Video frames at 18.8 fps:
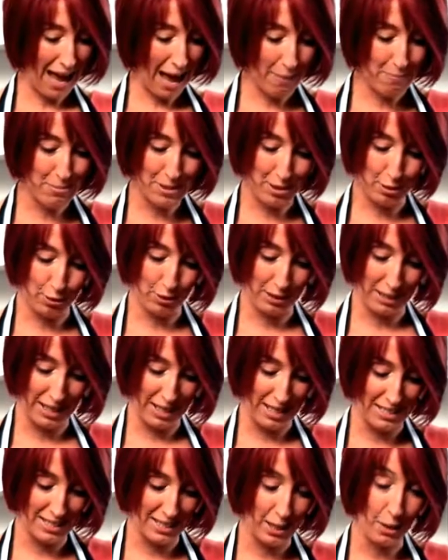Absolutely
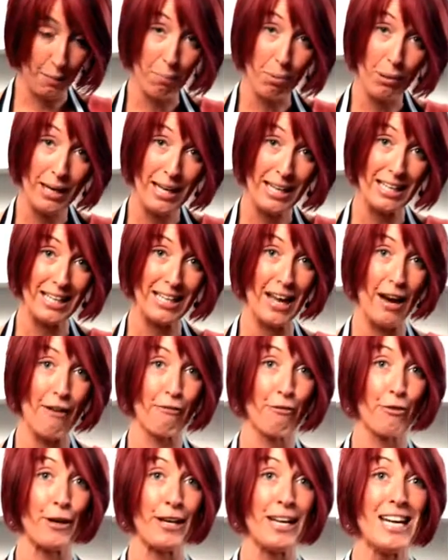easy, completely
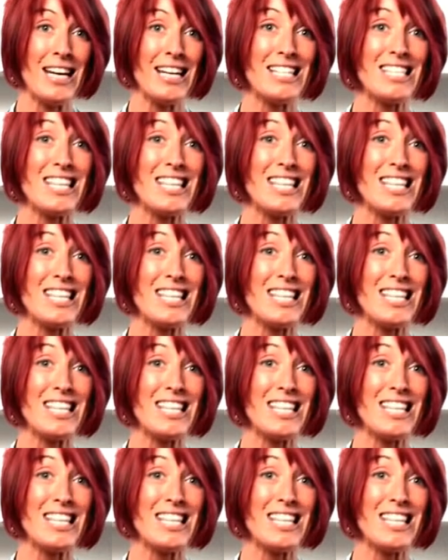nut-free,